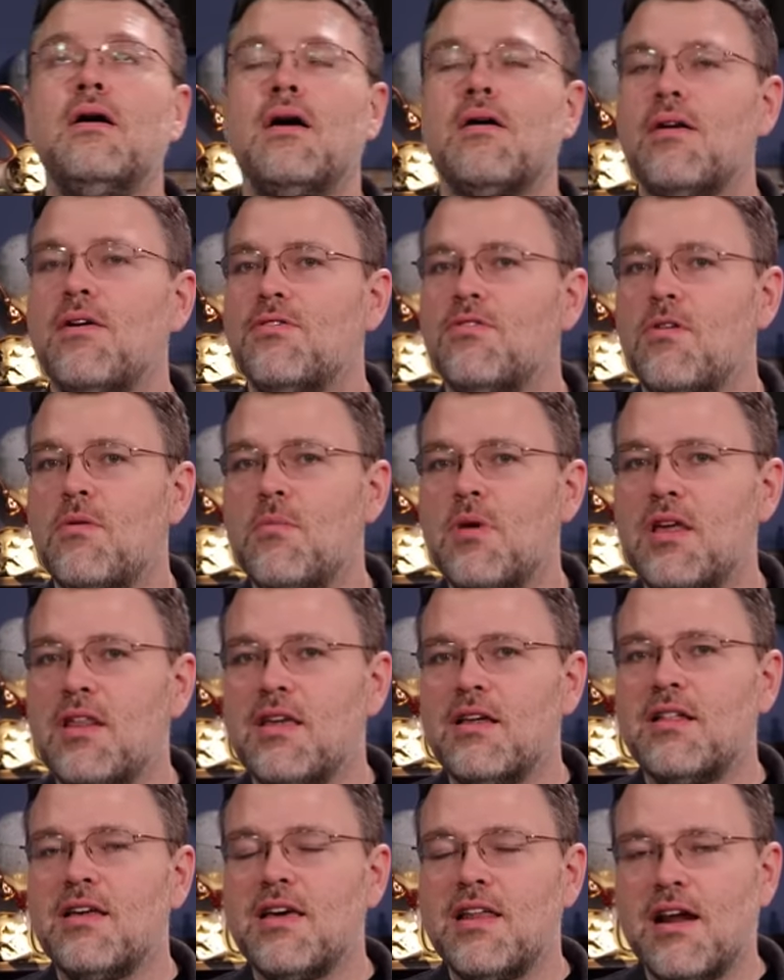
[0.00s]
All right, so
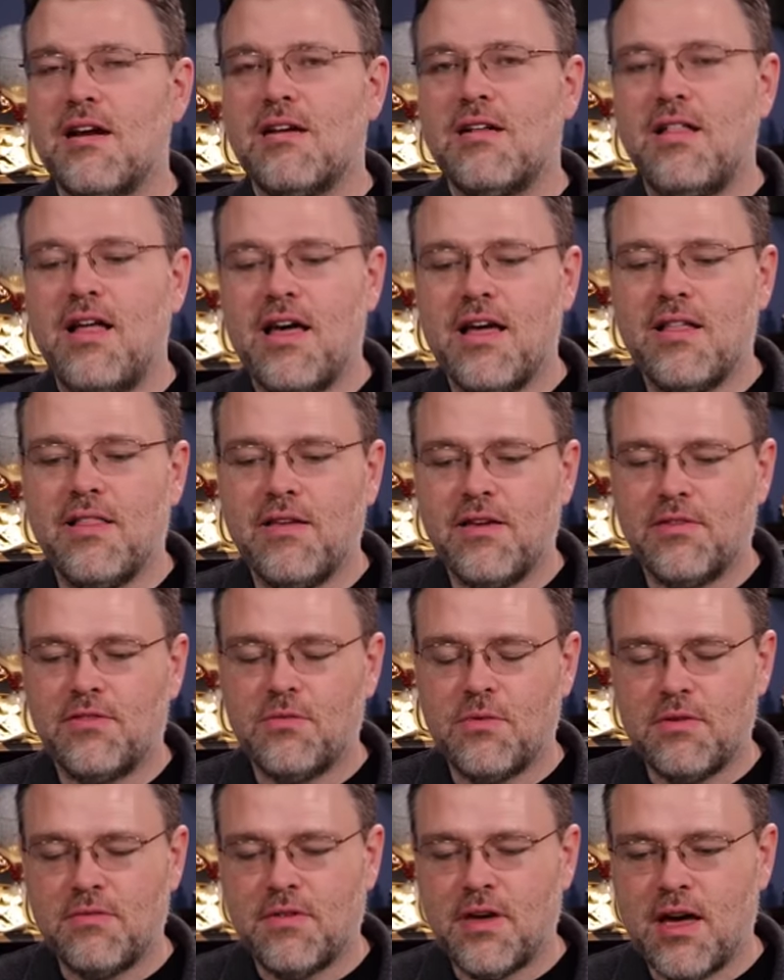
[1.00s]
immediately in our client
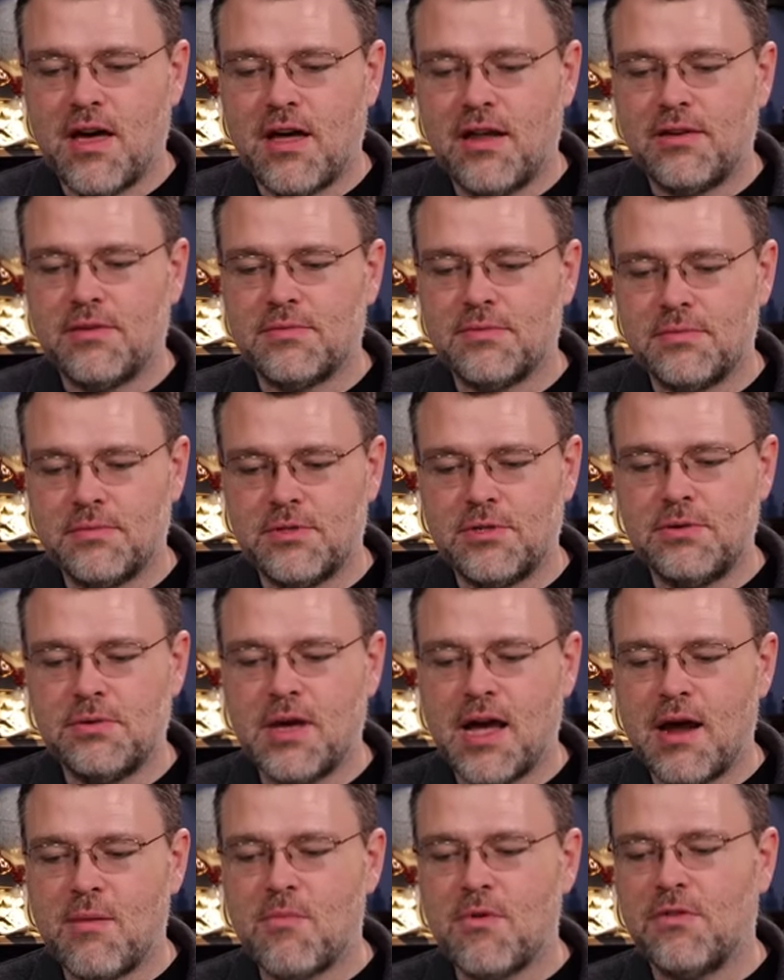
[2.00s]
list, we've got two
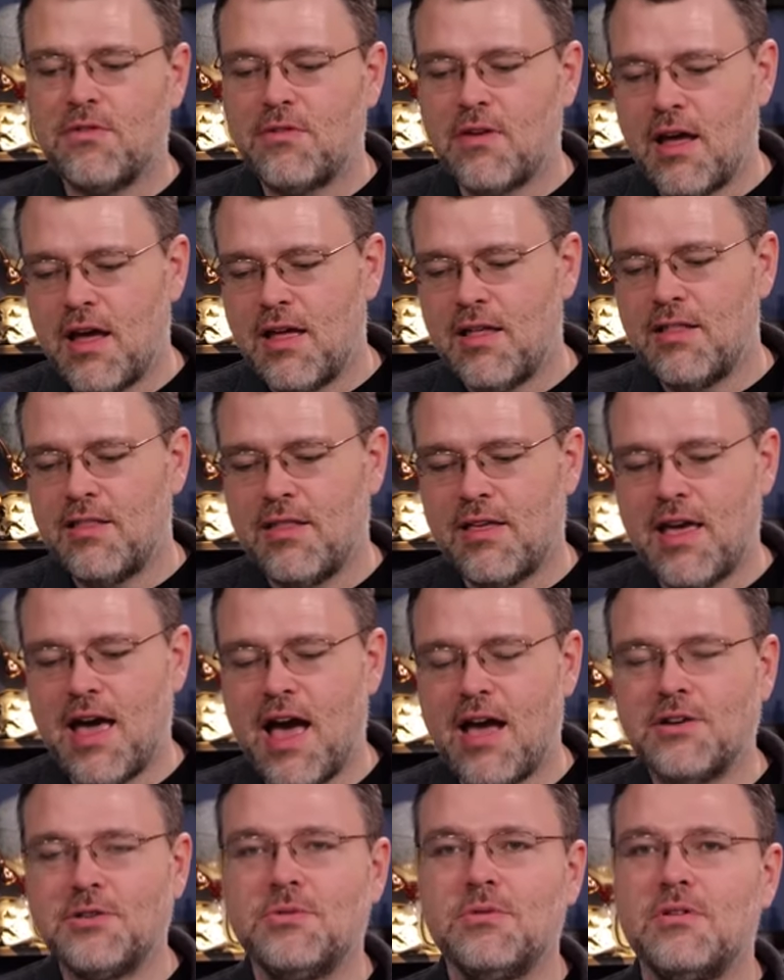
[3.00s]
cameras and the
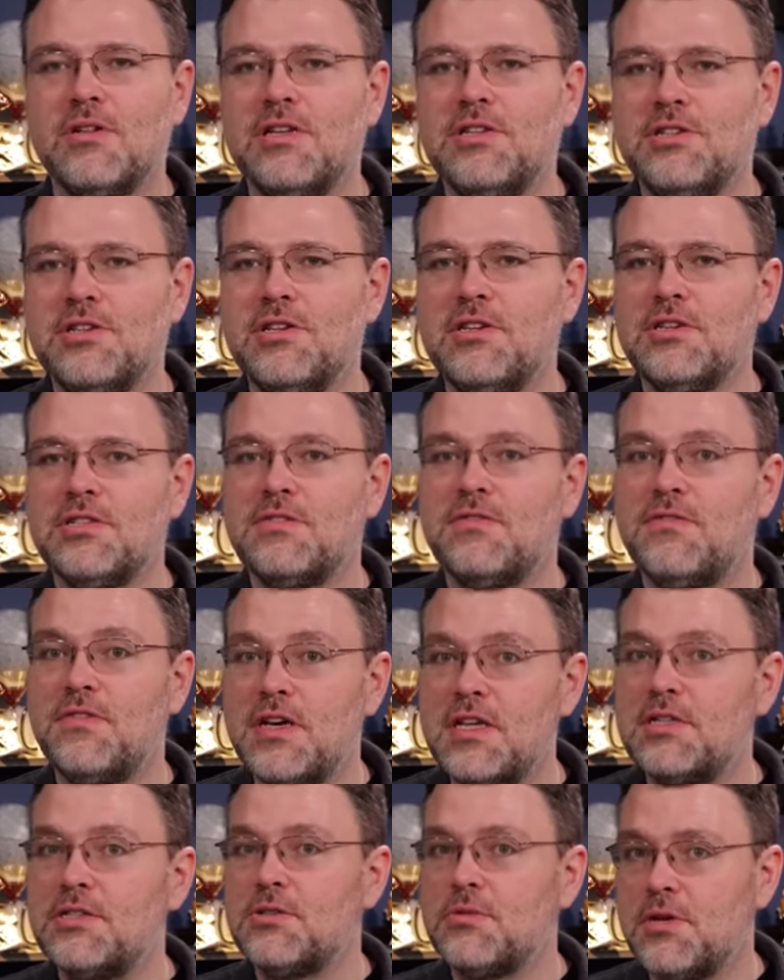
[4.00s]
actual EnGenius
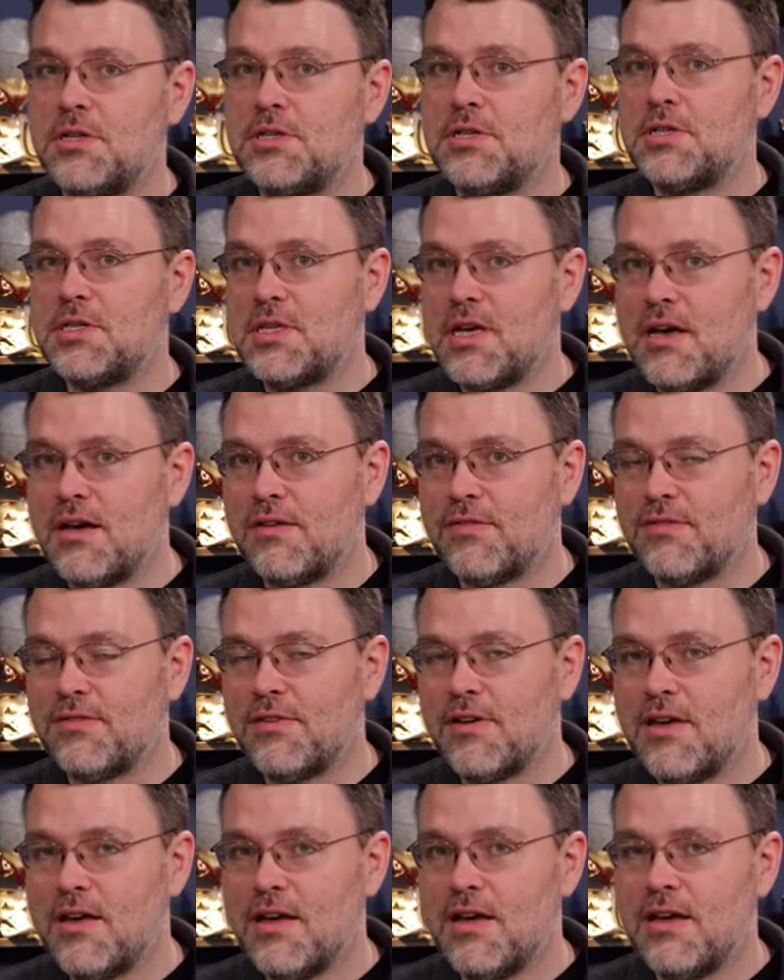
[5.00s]
fit switch itself.
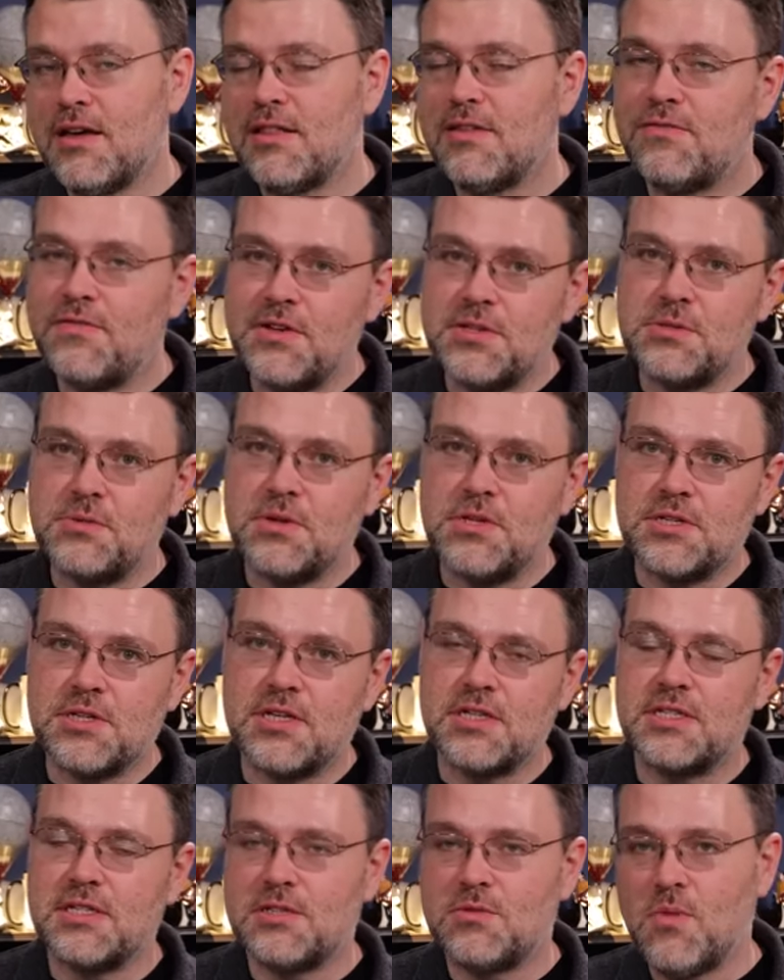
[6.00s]
The fit switch,
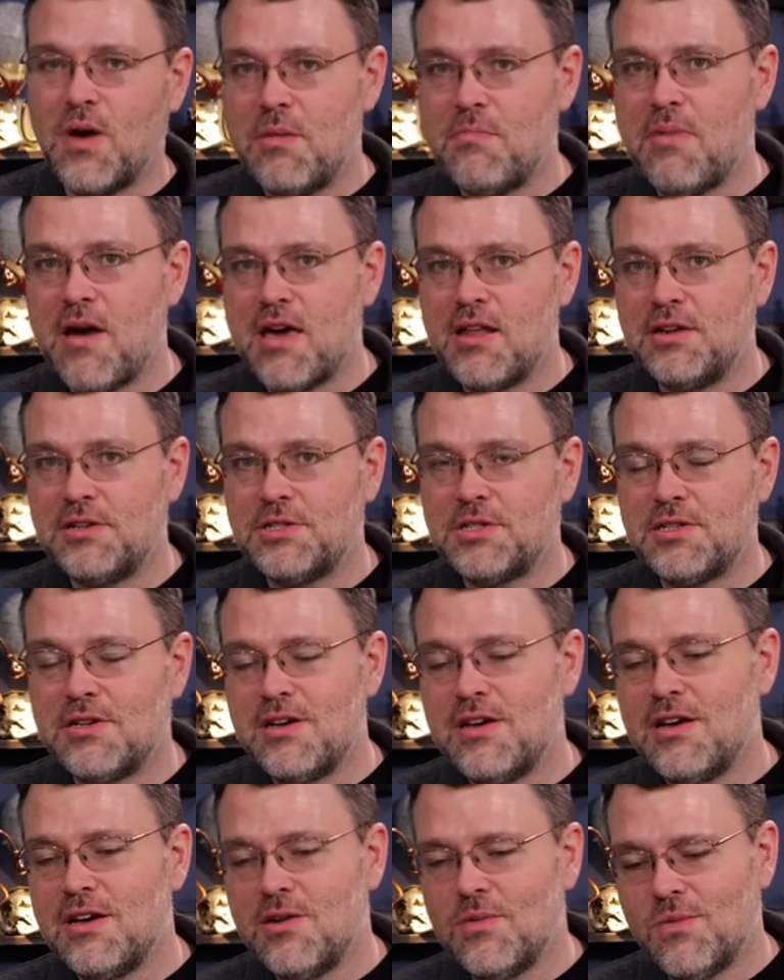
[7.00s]
because it's web managed,
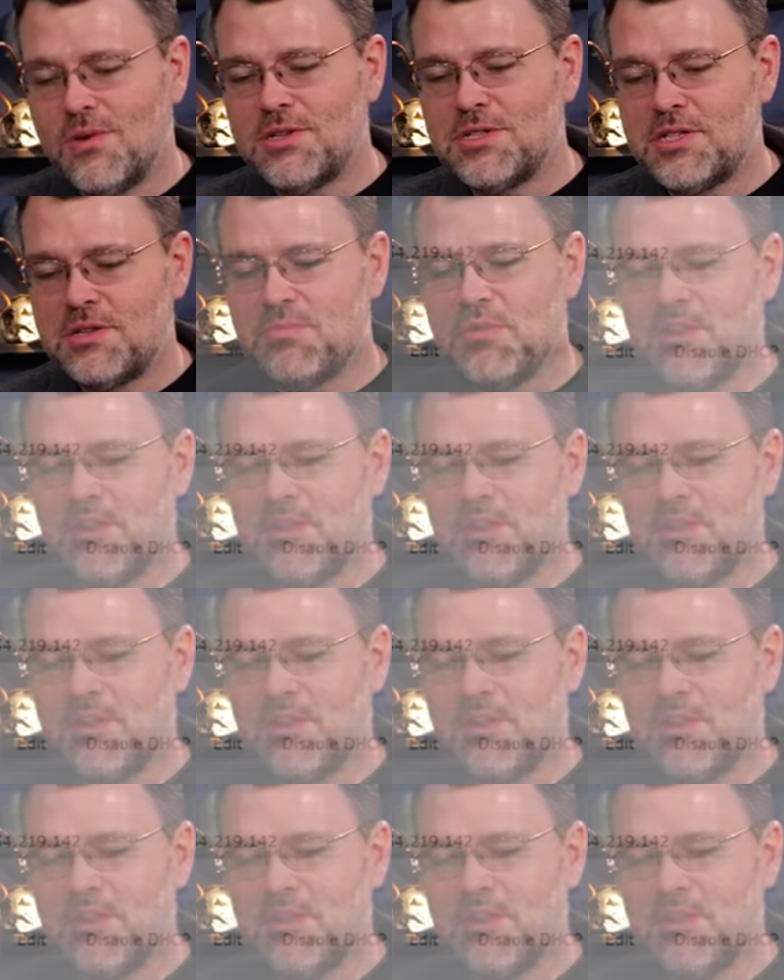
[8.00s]
wants to